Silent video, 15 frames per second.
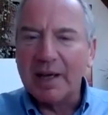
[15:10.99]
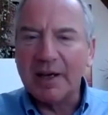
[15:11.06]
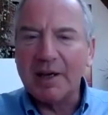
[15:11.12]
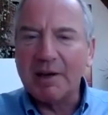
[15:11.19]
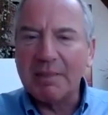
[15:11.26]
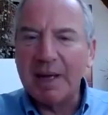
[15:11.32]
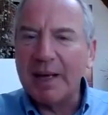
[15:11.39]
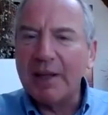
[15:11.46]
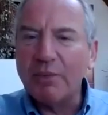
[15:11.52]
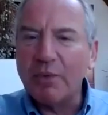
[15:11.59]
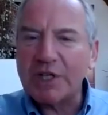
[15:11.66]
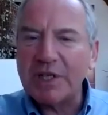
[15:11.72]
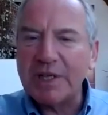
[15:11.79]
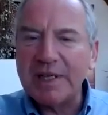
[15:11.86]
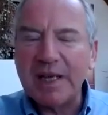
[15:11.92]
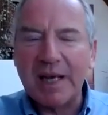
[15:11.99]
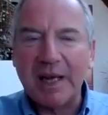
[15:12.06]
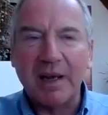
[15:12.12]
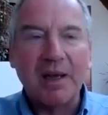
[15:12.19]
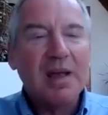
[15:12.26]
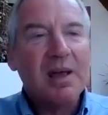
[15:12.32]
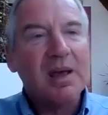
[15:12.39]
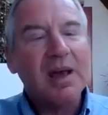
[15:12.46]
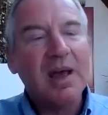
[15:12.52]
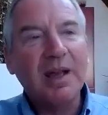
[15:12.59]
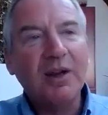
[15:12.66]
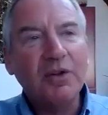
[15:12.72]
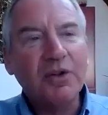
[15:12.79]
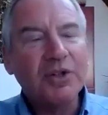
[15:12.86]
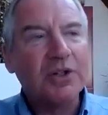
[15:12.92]
And it wasn't there. And
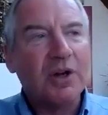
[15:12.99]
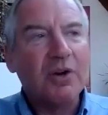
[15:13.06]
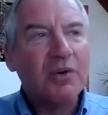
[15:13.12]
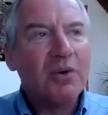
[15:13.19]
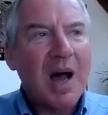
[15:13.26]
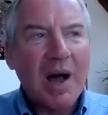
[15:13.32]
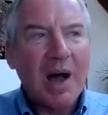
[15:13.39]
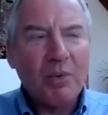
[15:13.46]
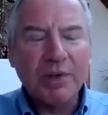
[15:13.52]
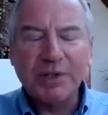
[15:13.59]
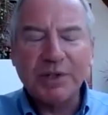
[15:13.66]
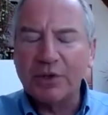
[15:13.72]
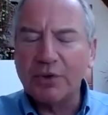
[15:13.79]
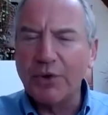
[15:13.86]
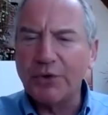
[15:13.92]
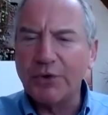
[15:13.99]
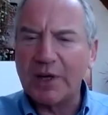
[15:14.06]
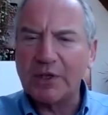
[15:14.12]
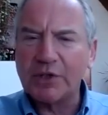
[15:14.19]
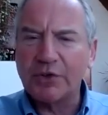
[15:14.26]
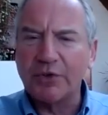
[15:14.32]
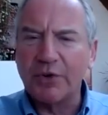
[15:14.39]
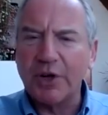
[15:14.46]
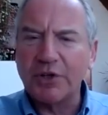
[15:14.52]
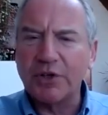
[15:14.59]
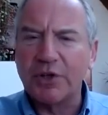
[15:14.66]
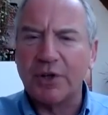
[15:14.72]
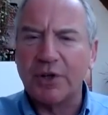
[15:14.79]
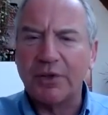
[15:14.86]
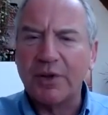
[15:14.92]
also, how was the contract
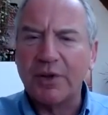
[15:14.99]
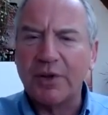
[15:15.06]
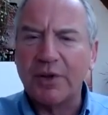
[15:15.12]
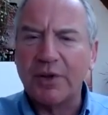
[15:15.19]
structured?